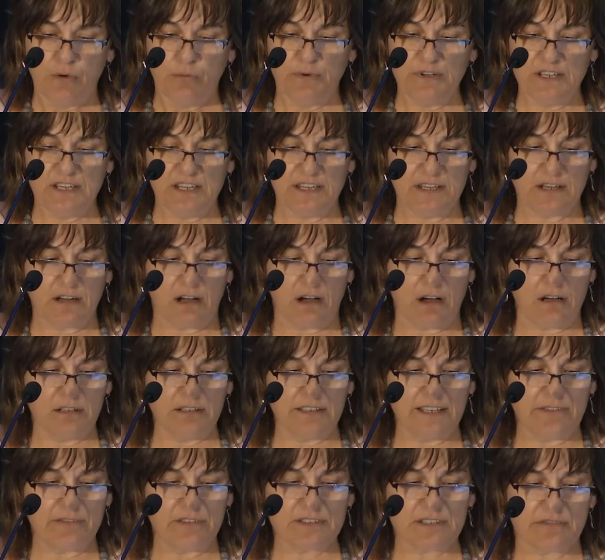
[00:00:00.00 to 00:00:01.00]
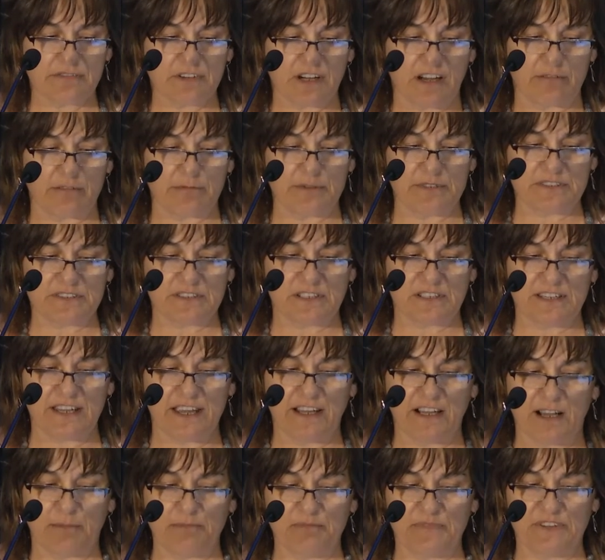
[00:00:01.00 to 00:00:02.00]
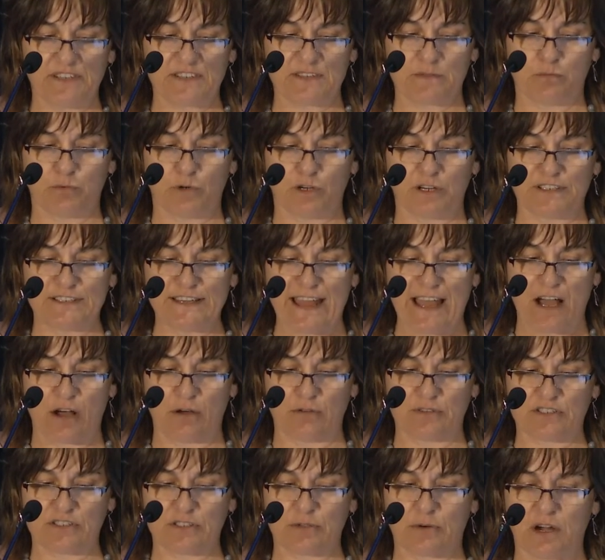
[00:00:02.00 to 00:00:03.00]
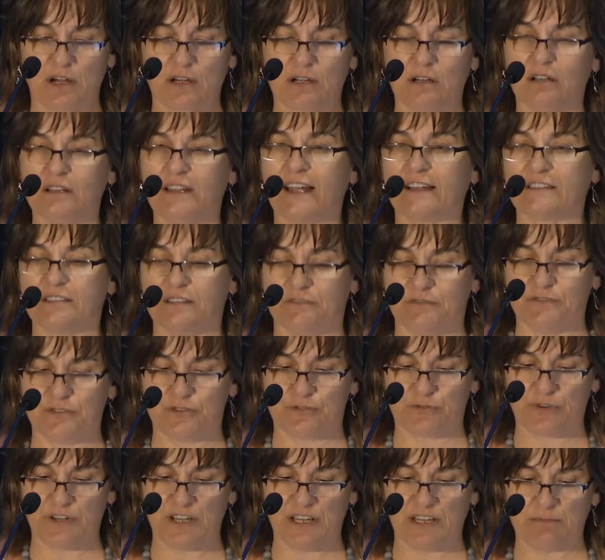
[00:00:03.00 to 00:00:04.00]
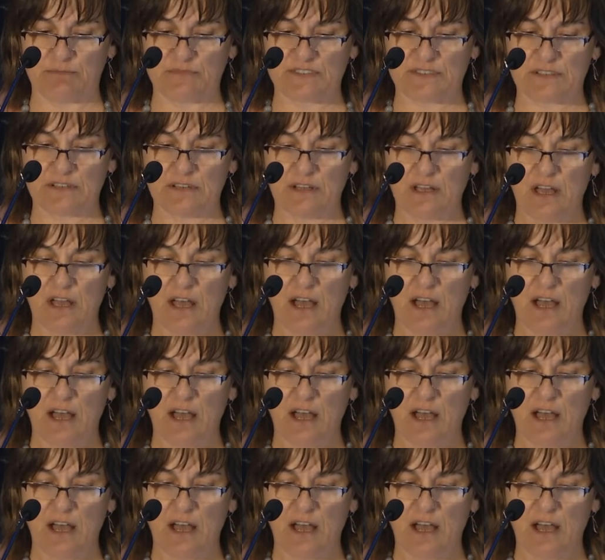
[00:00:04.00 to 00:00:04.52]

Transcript: We need all levels of governments to take up this work now so our collective dreams